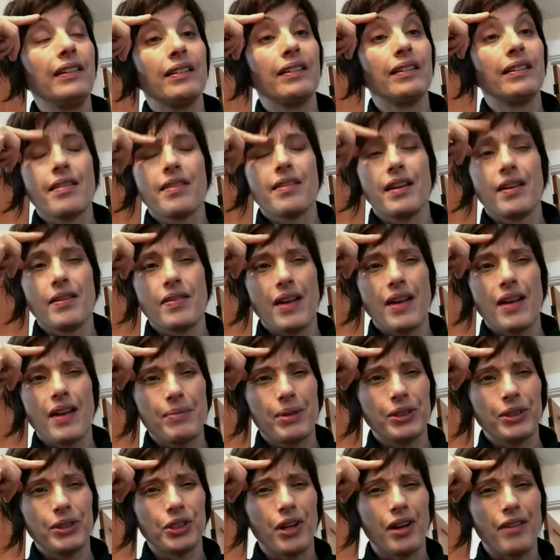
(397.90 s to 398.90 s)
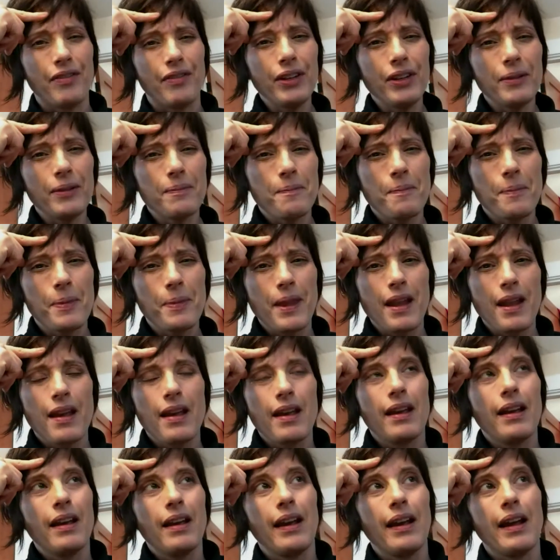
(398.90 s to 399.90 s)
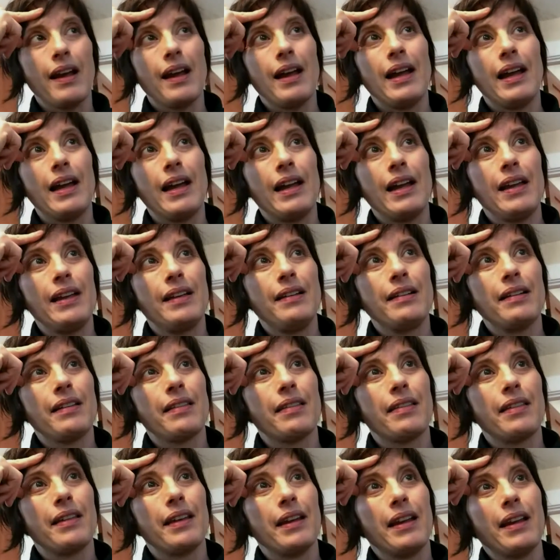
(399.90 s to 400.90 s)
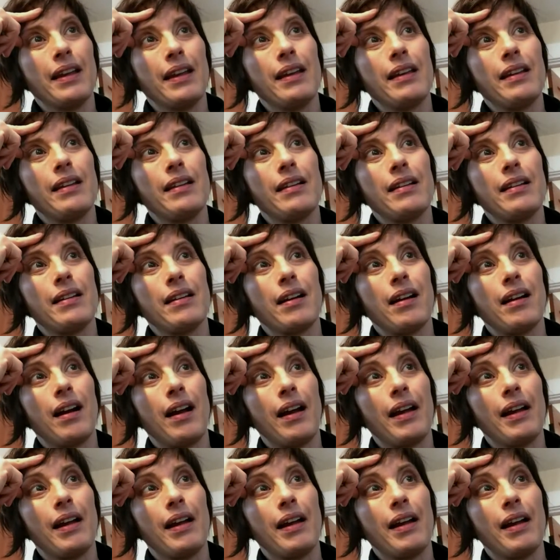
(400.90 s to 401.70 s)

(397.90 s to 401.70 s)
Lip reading: didn't think that much of it. And then